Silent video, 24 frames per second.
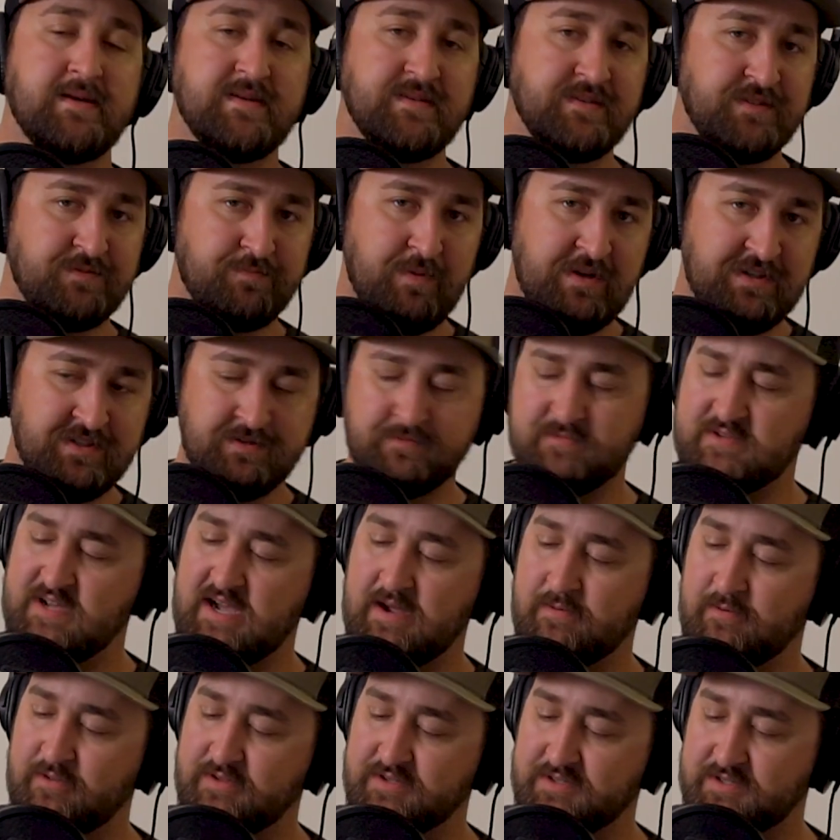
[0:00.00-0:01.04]
and spend some
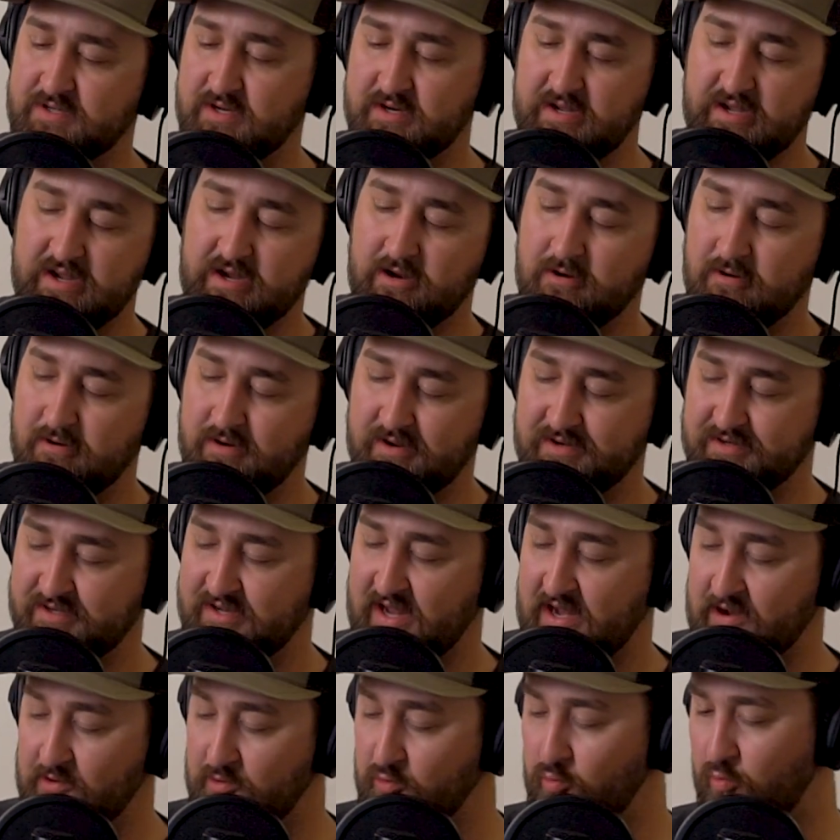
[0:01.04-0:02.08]
time with us today here at
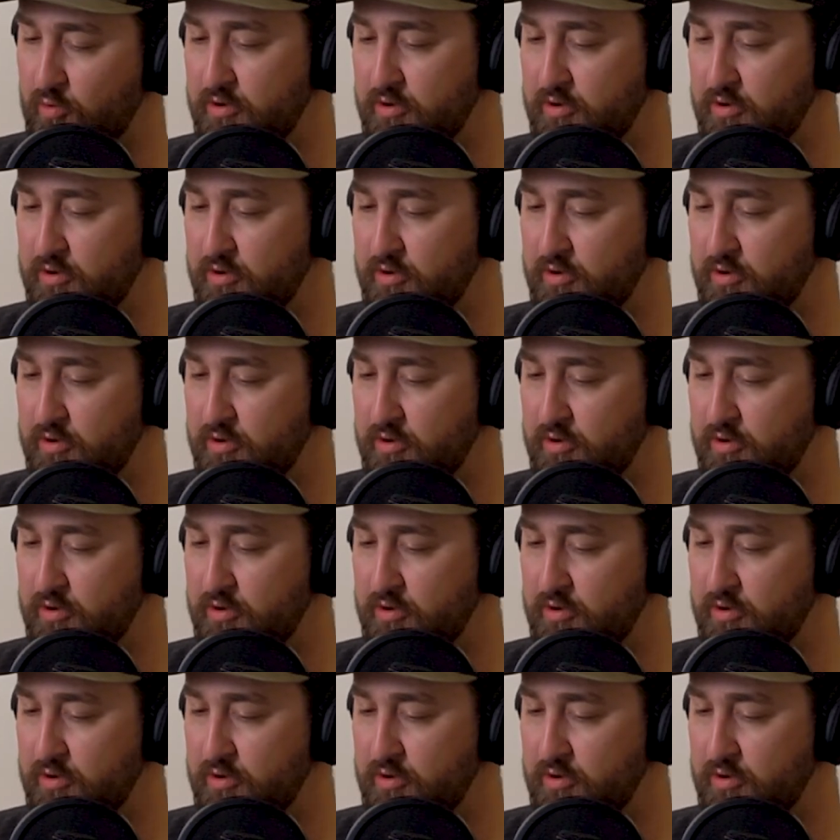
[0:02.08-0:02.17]
Untangled.